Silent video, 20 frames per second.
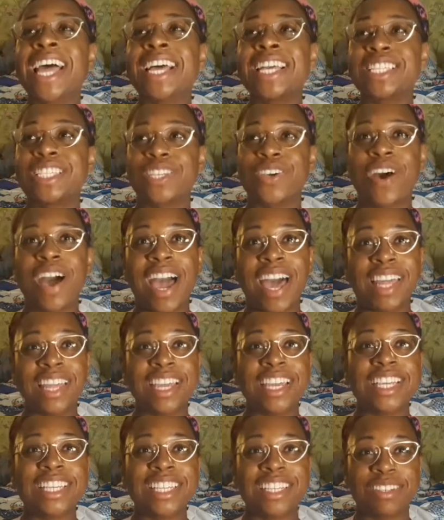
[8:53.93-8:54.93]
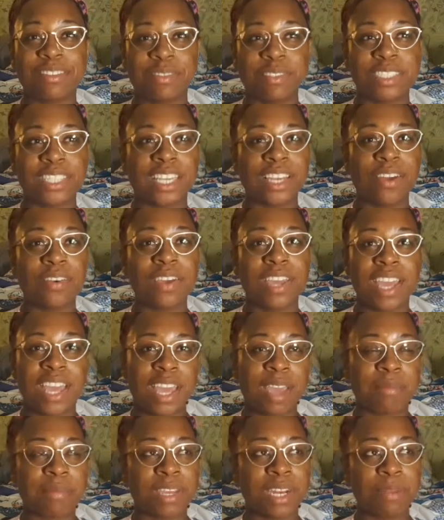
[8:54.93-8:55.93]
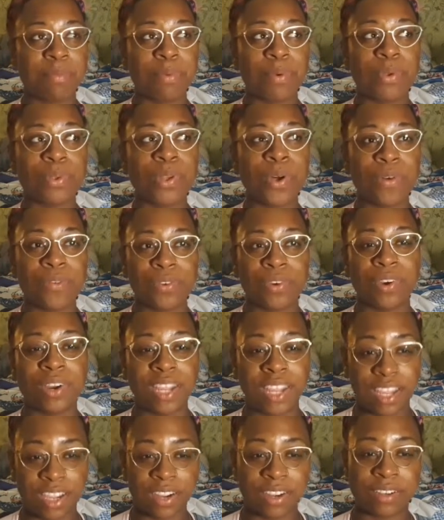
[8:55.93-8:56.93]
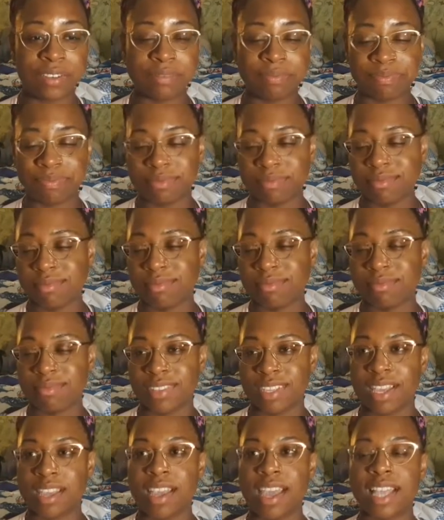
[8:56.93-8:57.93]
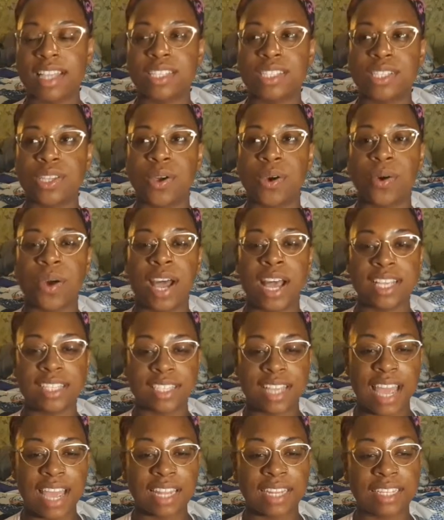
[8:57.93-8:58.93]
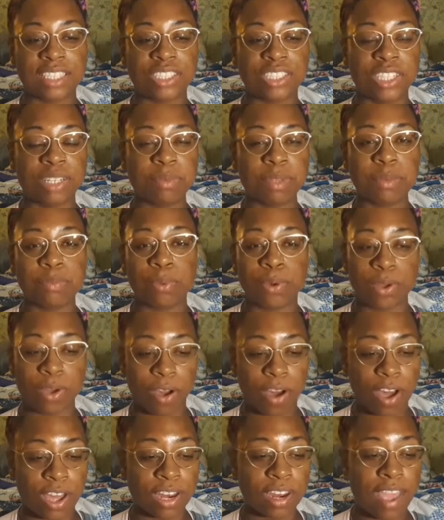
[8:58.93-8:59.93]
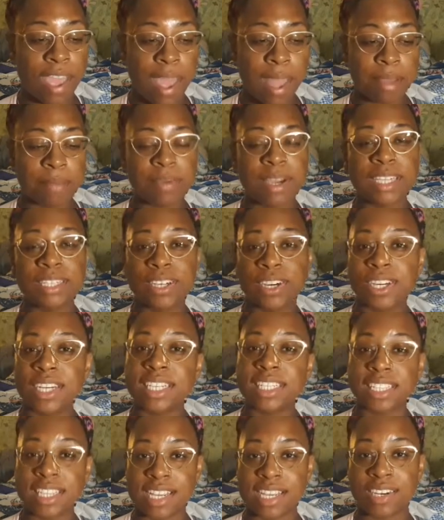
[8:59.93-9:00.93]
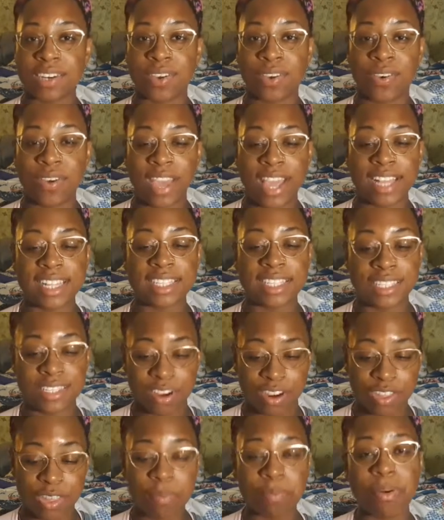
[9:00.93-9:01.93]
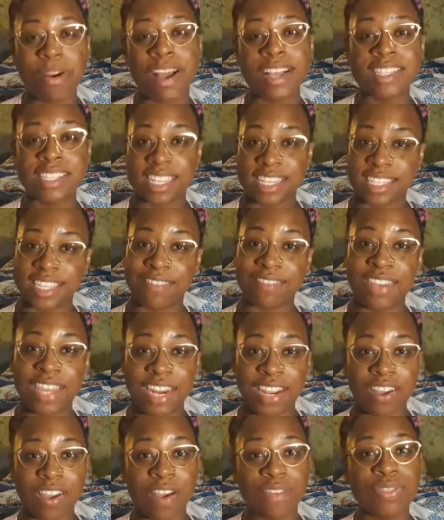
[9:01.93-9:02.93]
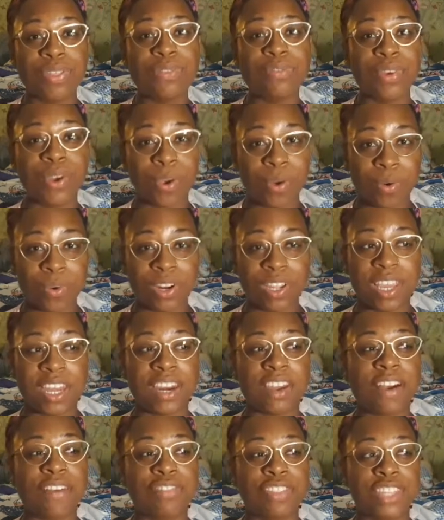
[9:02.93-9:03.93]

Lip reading: So I like was like, okay, I'm gonna pull over here. And so as I legitimately put on my turning signal and start the process of getting off the road, getting off